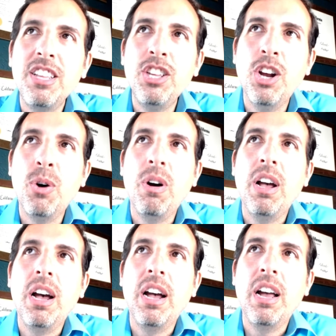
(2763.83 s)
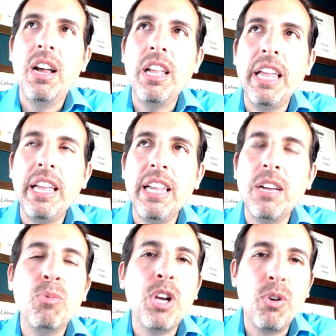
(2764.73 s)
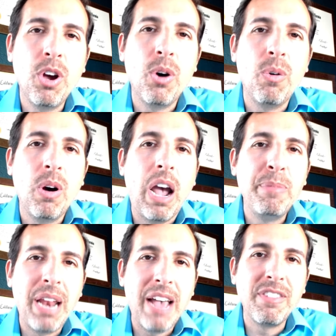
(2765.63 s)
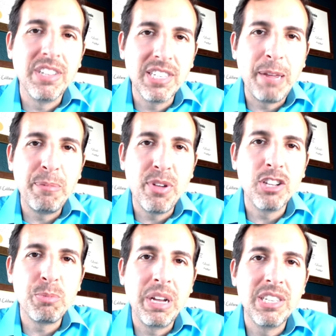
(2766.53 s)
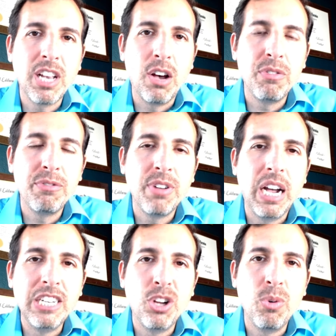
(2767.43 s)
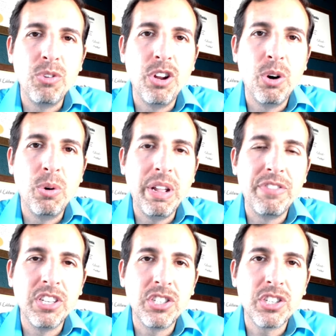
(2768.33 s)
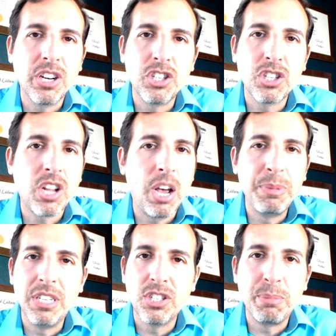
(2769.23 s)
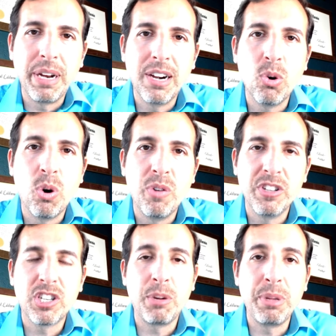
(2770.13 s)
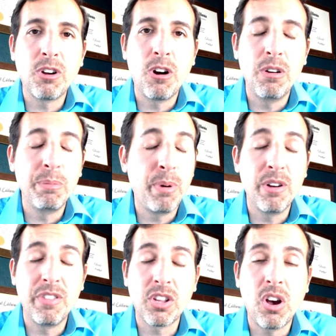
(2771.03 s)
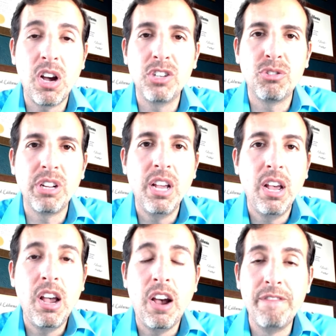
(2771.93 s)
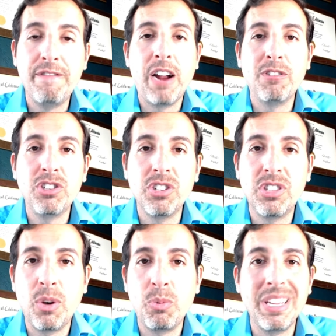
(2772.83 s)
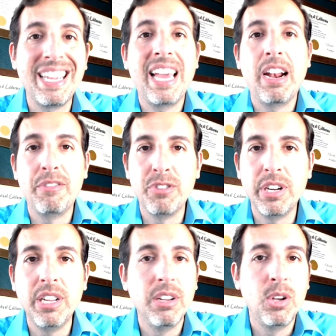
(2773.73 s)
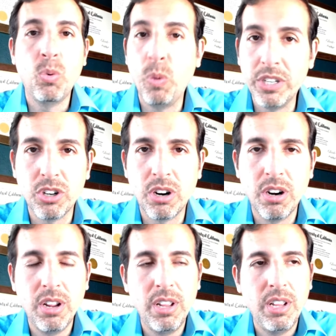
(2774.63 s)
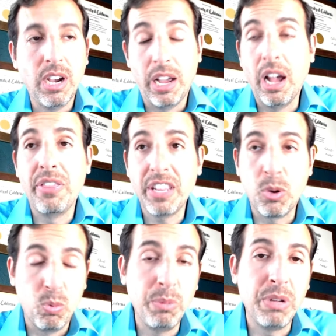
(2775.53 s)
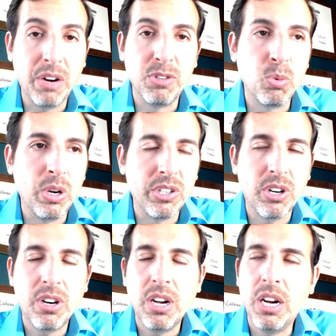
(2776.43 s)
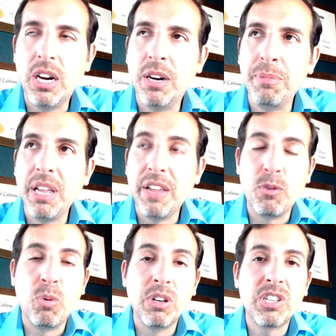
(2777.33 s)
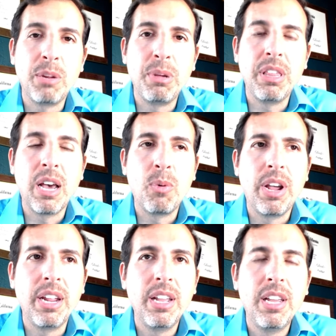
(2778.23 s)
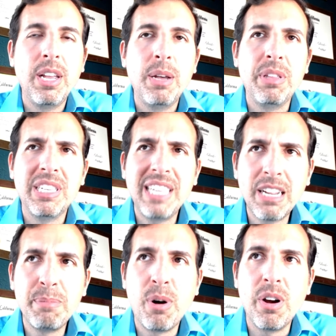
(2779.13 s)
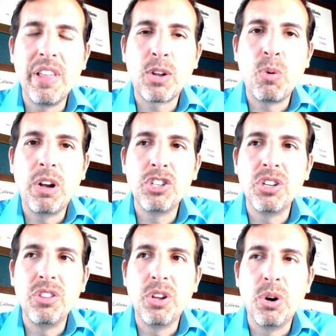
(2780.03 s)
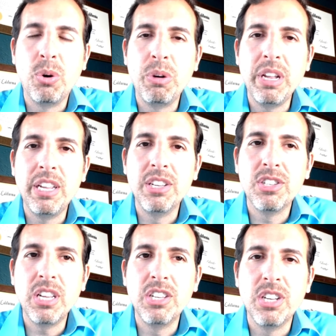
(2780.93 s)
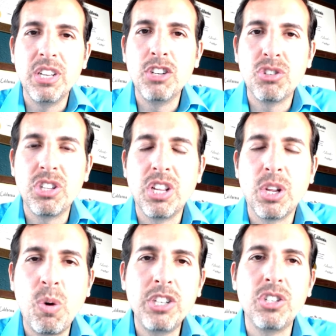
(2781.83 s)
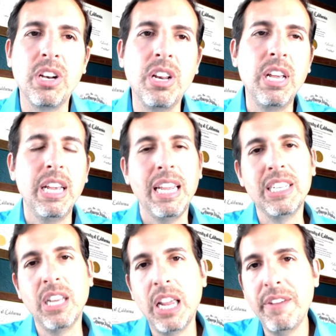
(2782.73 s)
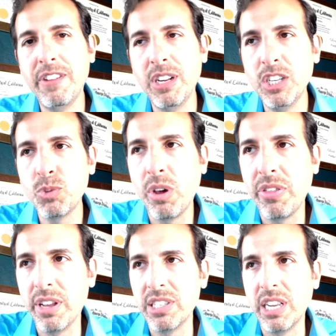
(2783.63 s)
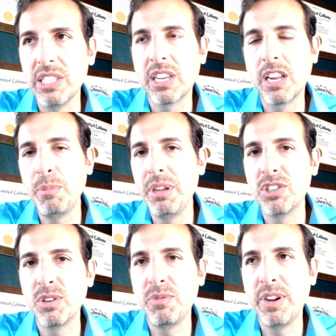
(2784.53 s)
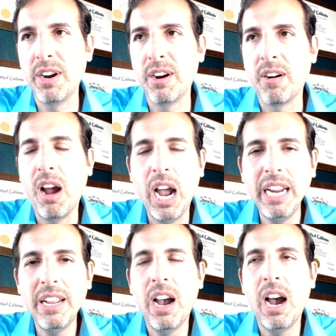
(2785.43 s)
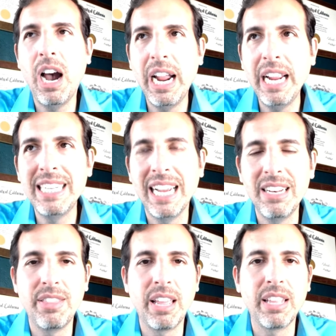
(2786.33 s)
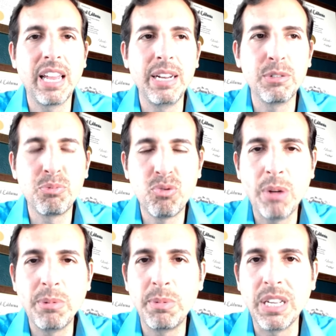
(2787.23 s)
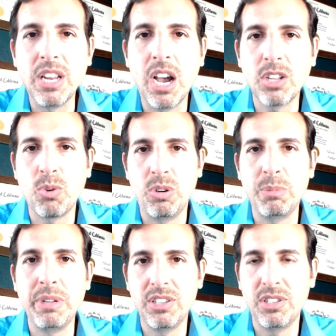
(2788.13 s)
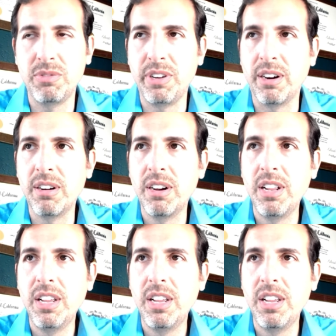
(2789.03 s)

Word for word: you know, we don't know. I've been having the same thoughts myself. I don't know if this is going to just come and disappear, or if it's going to be car, part of the cadre of viruses that we get every winter. I, I think it would be every winter um, if it was going to be that way. The second part of that question, though, is is an interesting question. Is if it is with us, is it going to be as severe? I I tend to think that it's probably not going to be as severe,